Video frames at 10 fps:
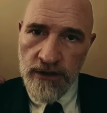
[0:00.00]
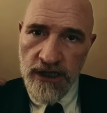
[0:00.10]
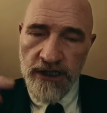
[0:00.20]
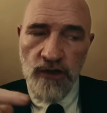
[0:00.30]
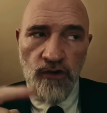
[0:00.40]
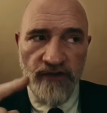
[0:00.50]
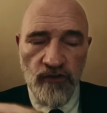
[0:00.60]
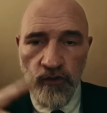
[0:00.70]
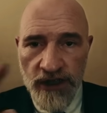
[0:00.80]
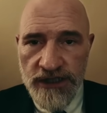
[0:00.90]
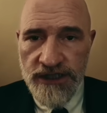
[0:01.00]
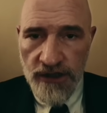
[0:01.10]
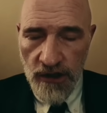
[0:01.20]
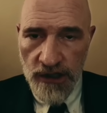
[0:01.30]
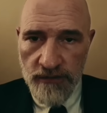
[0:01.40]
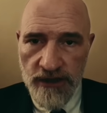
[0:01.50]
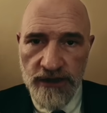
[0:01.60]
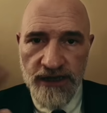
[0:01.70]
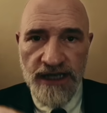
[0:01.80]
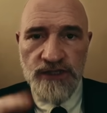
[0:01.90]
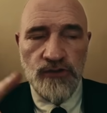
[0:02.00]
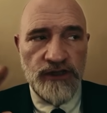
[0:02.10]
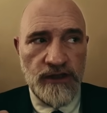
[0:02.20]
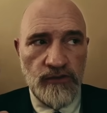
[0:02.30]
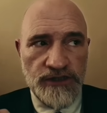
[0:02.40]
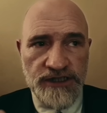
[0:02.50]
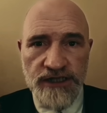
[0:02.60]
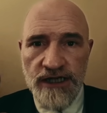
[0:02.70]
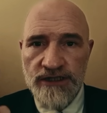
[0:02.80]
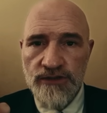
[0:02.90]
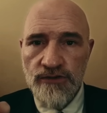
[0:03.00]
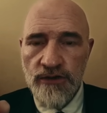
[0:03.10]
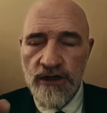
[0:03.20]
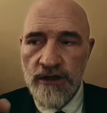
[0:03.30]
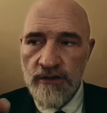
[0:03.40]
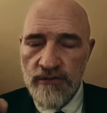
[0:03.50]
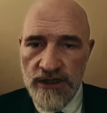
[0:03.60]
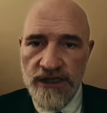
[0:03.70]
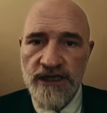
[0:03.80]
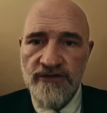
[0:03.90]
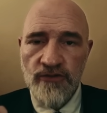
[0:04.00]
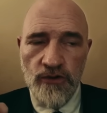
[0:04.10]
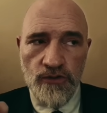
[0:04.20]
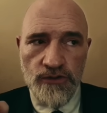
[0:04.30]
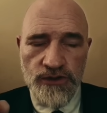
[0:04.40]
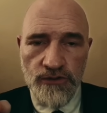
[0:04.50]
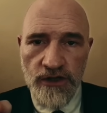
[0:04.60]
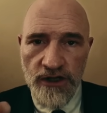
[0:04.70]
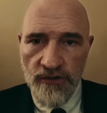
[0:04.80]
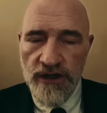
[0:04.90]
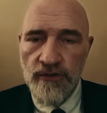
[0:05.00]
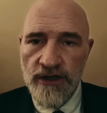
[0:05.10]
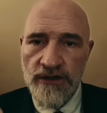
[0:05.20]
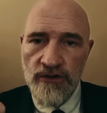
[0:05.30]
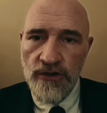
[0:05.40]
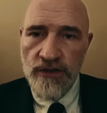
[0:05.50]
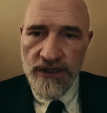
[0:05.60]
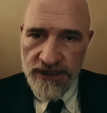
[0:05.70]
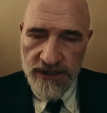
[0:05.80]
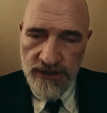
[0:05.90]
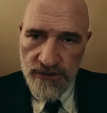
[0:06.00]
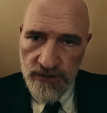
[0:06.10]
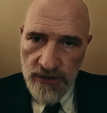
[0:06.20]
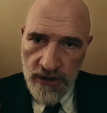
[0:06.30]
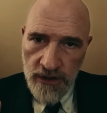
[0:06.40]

And then whoever wins the argument, that's who they will decide to believe or who to agree with or who to listen to.